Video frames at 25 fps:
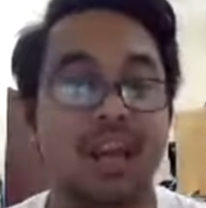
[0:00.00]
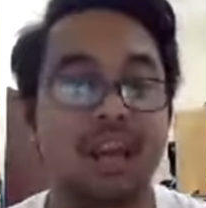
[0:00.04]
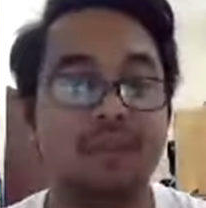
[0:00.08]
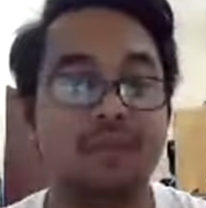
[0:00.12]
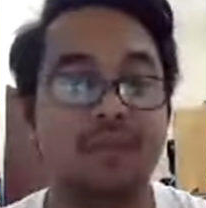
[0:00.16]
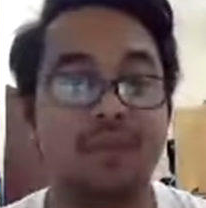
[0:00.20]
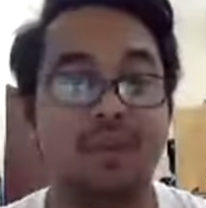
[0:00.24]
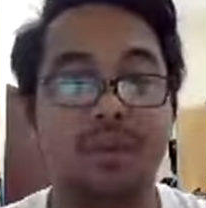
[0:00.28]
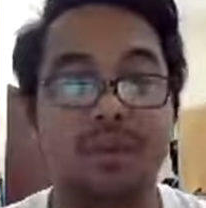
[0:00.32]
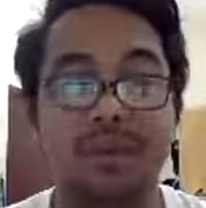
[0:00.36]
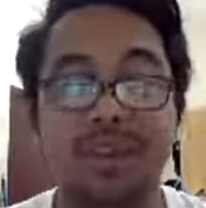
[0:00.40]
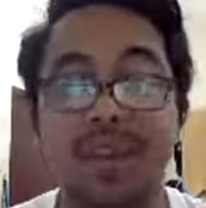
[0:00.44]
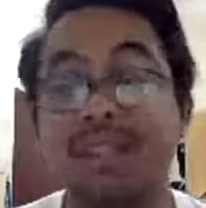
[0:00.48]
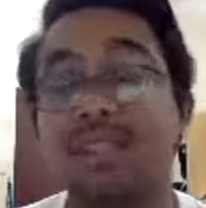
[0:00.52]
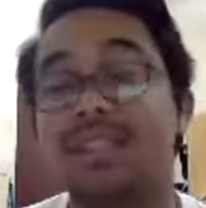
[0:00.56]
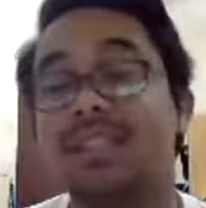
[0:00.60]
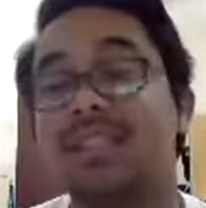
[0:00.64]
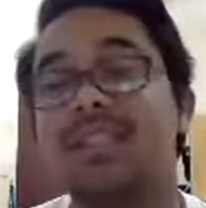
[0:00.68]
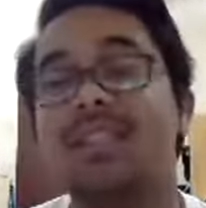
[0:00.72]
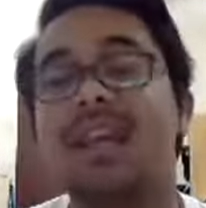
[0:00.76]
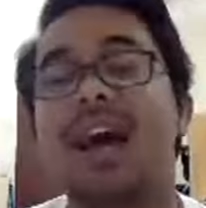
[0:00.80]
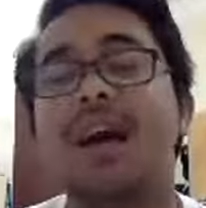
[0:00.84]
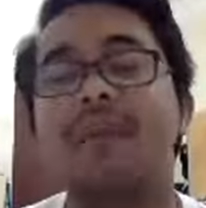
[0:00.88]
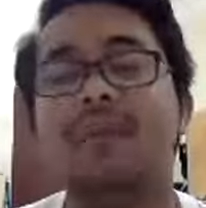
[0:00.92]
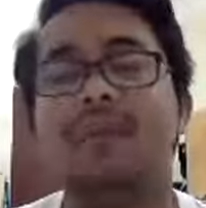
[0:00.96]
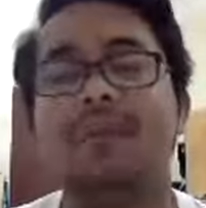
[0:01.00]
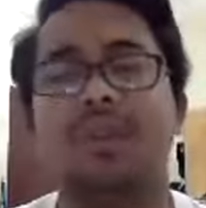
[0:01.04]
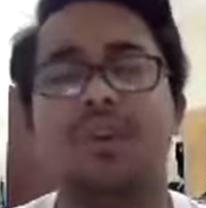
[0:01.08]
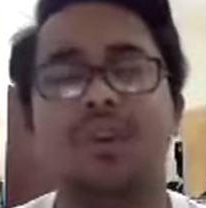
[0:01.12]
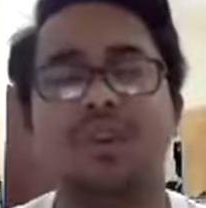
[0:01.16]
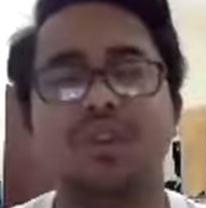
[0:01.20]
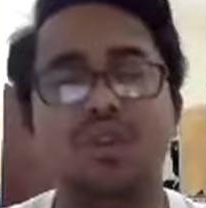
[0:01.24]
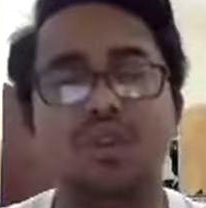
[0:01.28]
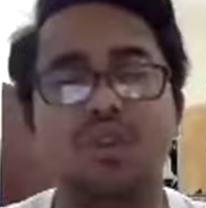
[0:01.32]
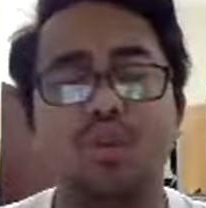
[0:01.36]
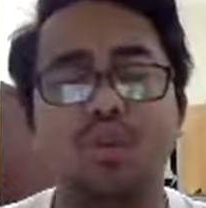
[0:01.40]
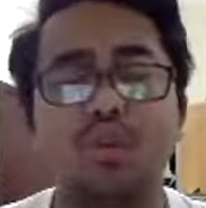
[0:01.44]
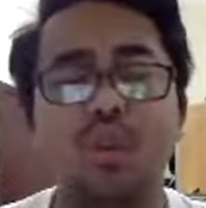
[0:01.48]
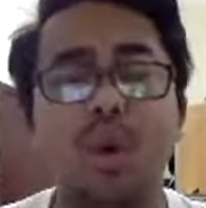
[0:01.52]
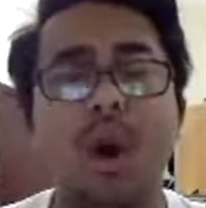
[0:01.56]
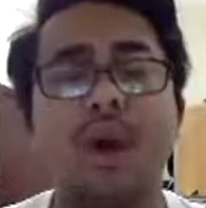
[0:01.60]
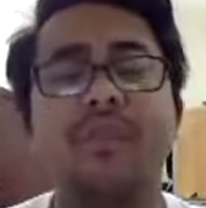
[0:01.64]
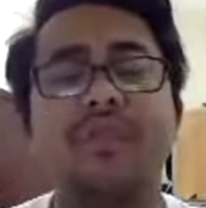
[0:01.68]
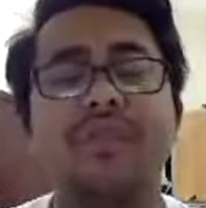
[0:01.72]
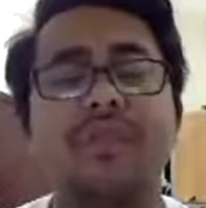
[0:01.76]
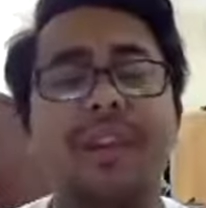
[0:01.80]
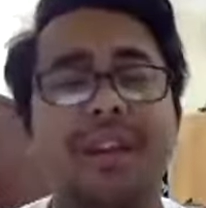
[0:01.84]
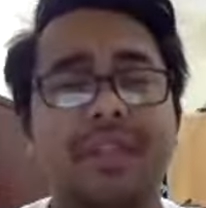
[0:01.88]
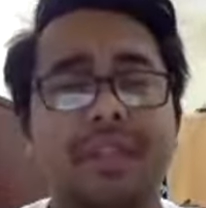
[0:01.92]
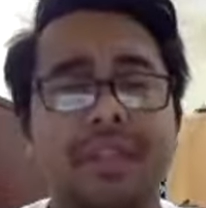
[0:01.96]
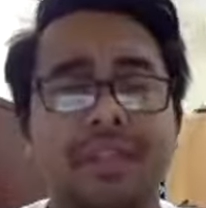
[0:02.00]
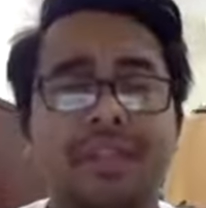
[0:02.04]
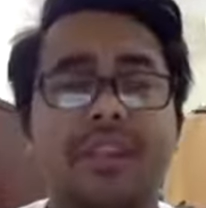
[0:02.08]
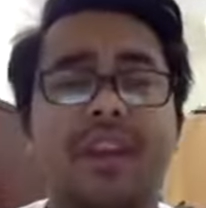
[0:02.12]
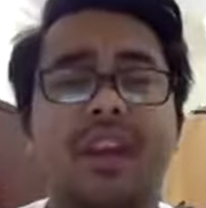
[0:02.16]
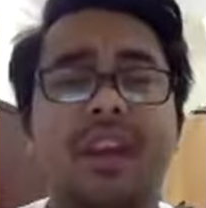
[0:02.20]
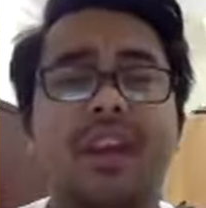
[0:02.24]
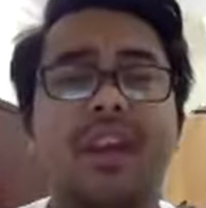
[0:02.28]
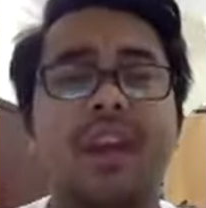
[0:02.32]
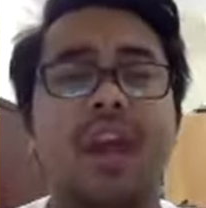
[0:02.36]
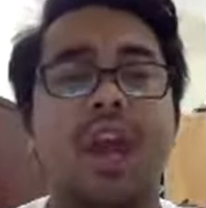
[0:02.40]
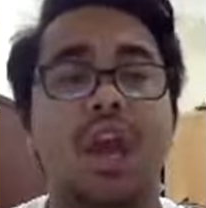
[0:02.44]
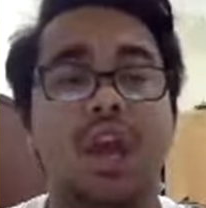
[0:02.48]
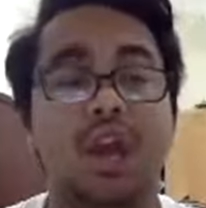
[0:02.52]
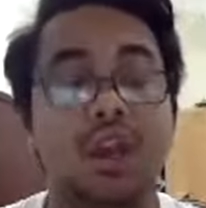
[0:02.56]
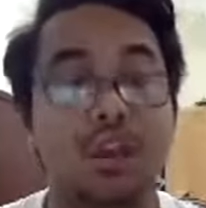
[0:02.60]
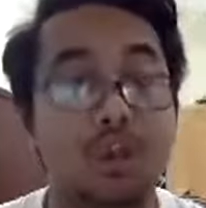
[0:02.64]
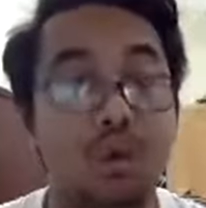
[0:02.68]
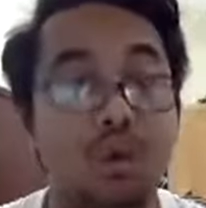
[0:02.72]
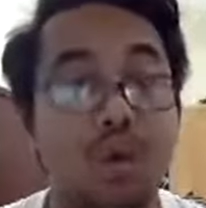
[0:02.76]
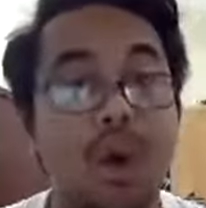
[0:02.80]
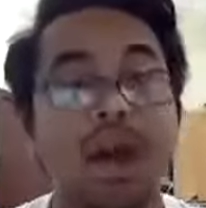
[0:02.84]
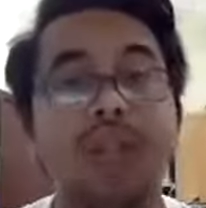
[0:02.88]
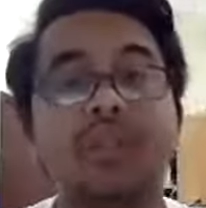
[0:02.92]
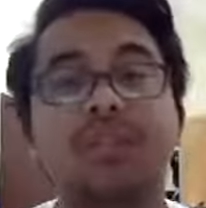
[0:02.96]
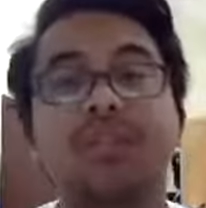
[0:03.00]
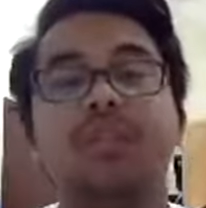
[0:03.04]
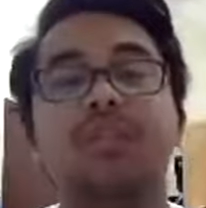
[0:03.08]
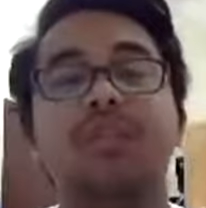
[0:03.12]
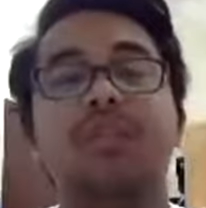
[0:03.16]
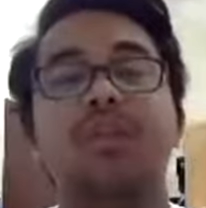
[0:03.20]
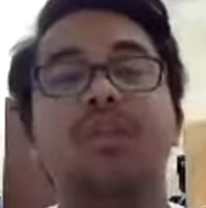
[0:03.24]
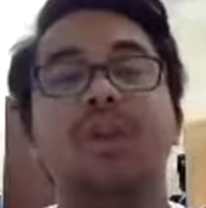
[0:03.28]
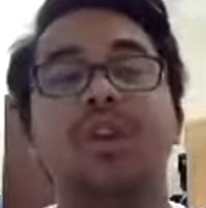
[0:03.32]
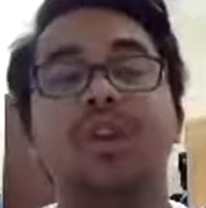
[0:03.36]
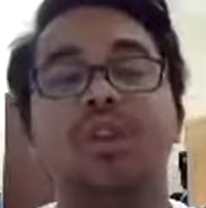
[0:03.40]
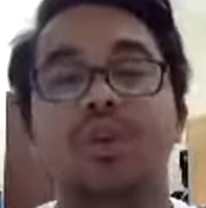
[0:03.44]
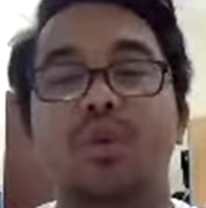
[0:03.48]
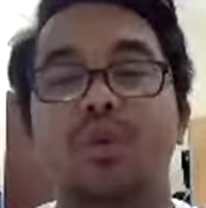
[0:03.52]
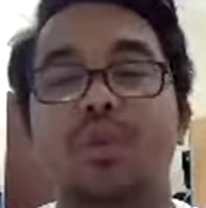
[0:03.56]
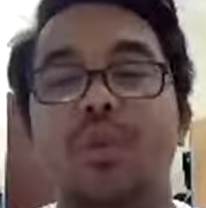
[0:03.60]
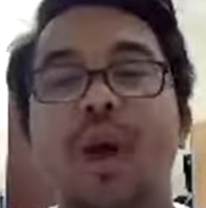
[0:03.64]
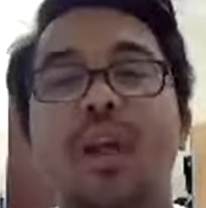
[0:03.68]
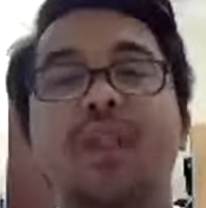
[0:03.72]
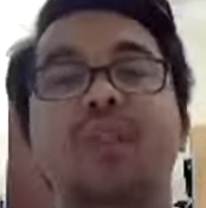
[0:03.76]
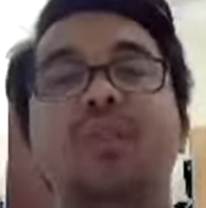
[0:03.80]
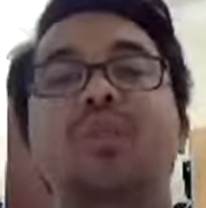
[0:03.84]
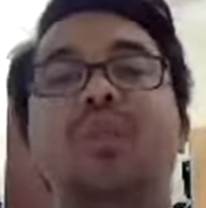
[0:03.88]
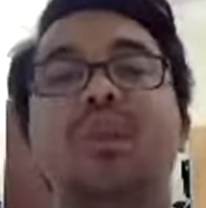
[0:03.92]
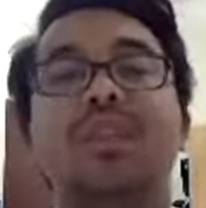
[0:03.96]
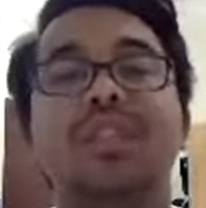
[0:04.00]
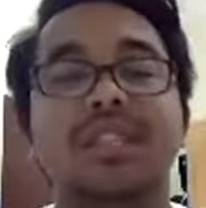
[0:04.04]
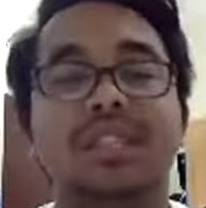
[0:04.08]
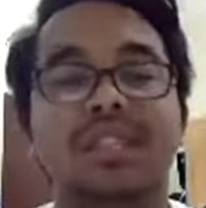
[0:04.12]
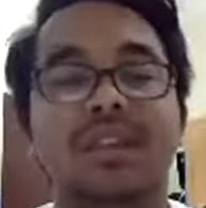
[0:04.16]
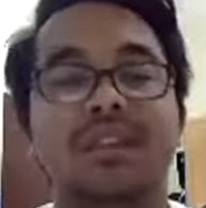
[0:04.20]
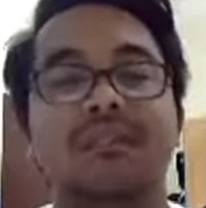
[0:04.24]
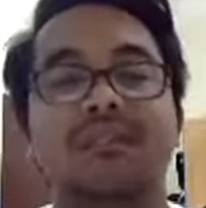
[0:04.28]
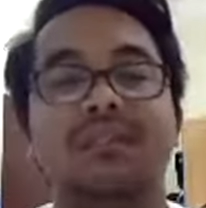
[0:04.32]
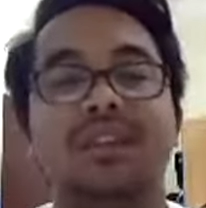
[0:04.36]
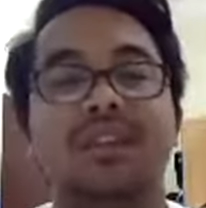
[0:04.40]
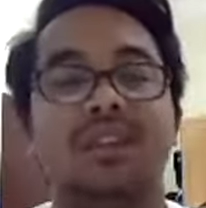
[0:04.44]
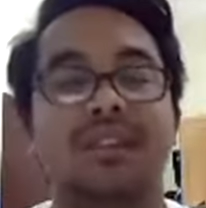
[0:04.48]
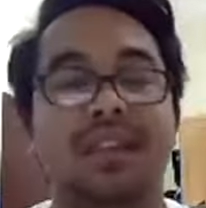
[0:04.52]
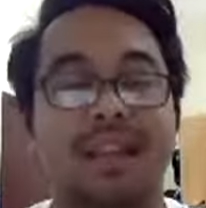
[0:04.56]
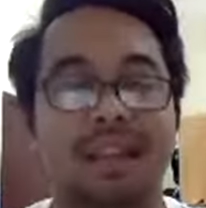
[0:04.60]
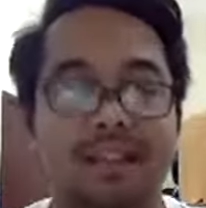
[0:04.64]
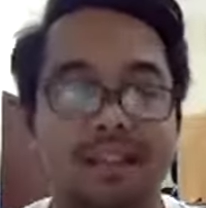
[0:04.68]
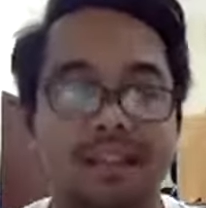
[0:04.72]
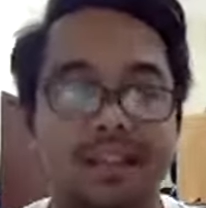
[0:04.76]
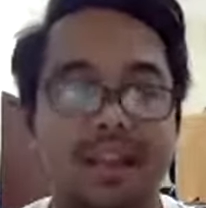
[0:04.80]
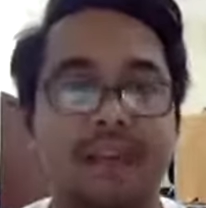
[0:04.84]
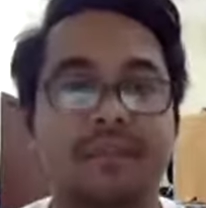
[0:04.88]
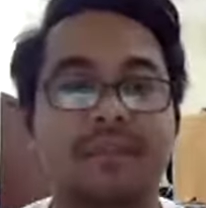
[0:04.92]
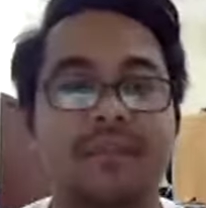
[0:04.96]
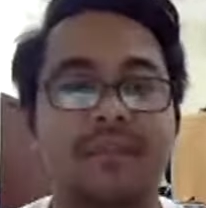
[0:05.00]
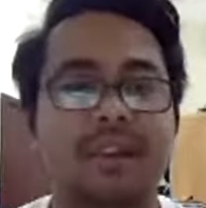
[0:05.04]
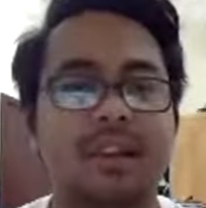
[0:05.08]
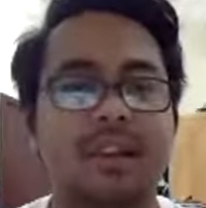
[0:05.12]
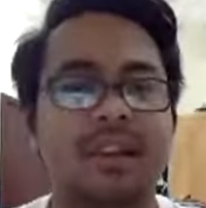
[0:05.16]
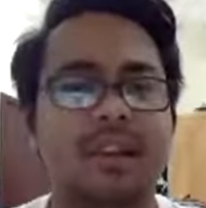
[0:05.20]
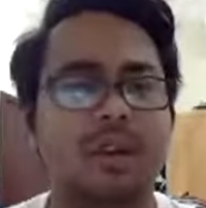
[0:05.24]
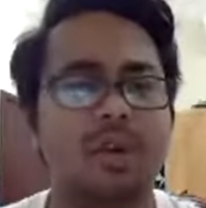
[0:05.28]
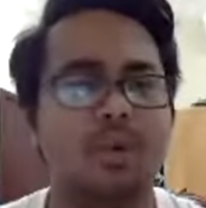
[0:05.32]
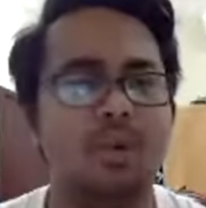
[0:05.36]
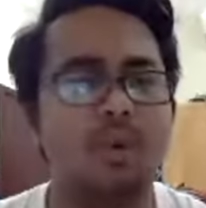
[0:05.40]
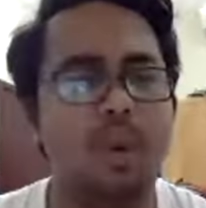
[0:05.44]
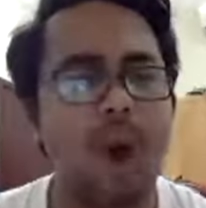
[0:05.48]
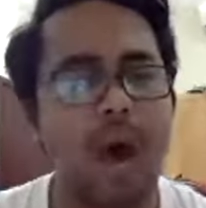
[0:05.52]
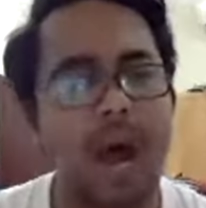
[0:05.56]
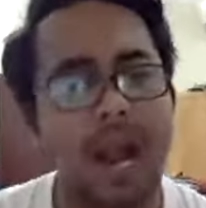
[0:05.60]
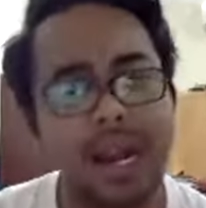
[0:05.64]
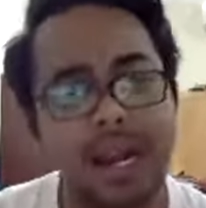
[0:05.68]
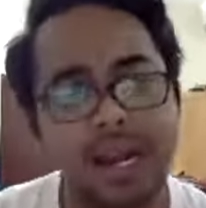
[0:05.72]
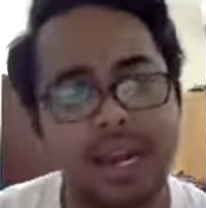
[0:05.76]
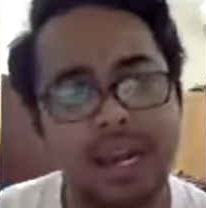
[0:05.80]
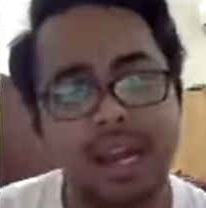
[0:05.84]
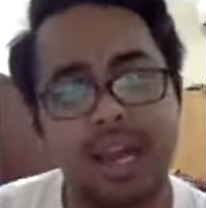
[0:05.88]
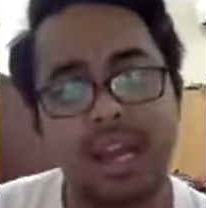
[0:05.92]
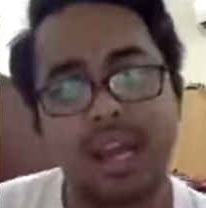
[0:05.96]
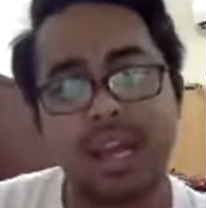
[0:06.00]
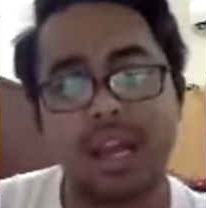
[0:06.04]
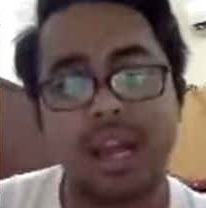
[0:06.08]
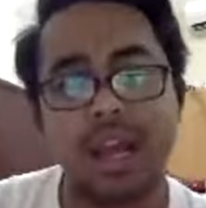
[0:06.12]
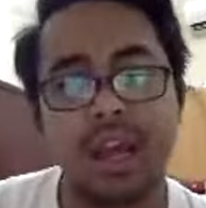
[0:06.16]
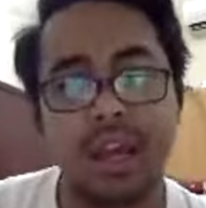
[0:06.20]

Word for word: If you will not stop because you want that thing, you want to do it, you want to achieve it, then definitely one day